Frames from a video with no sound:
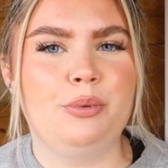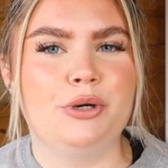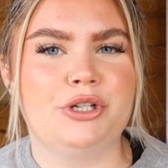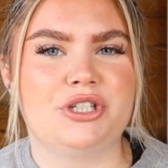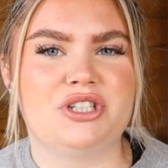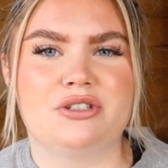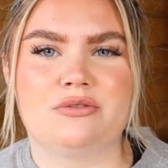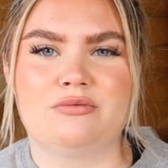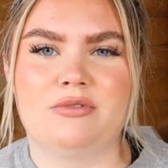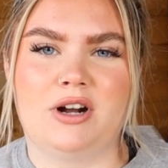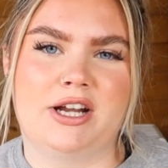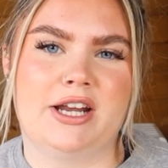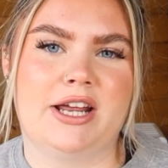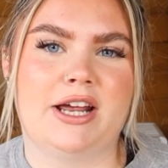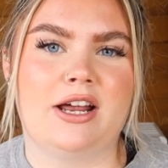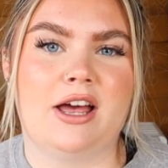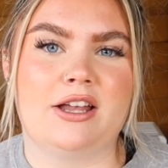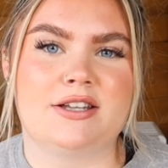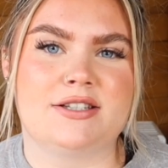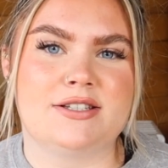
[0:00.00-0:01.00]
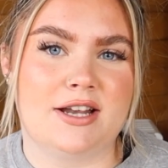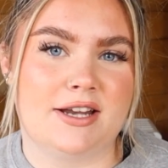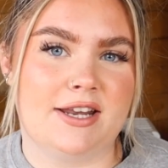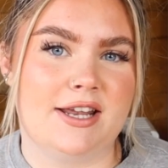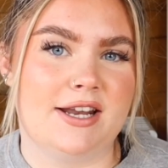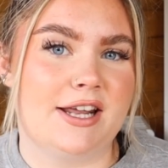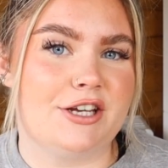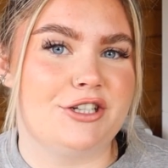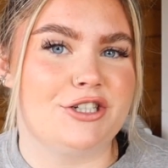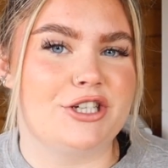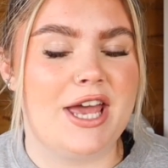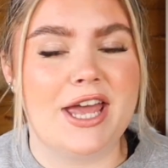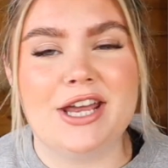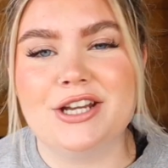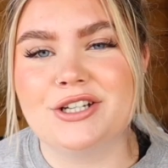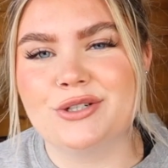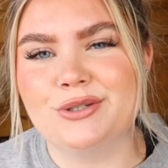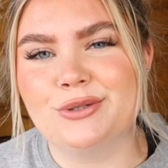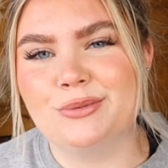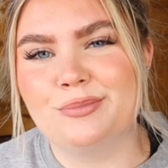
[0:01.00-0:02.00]
which is running a study and
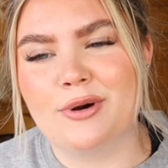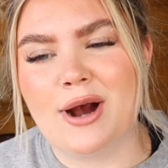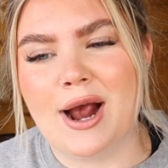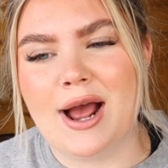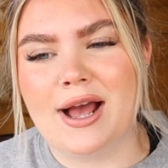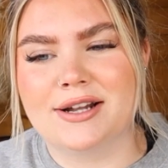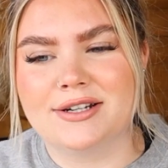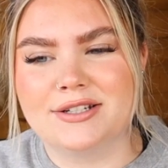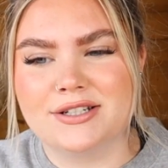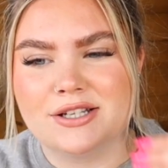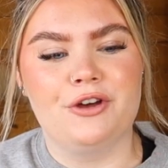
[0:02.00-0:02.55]
educational brand.